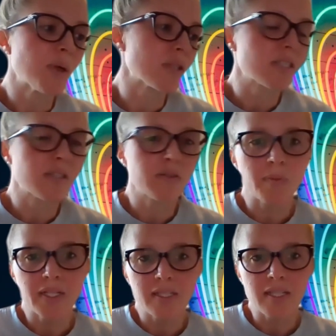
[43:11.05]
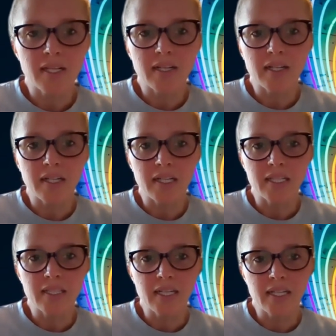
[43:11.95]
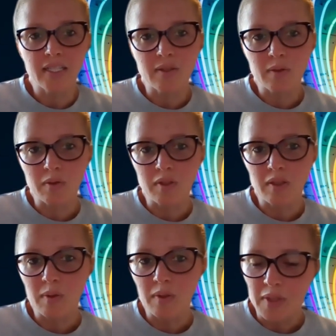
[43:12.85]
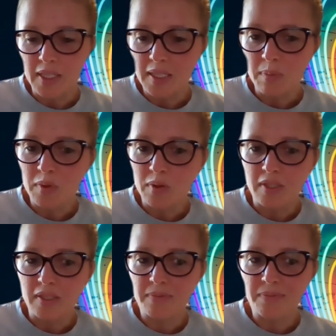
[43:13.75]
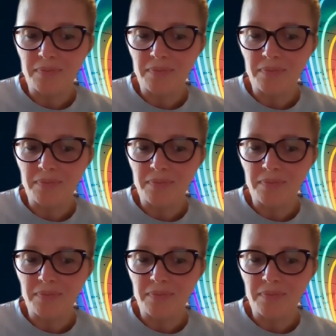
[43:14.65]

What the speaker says: positive mindset in that is also really important.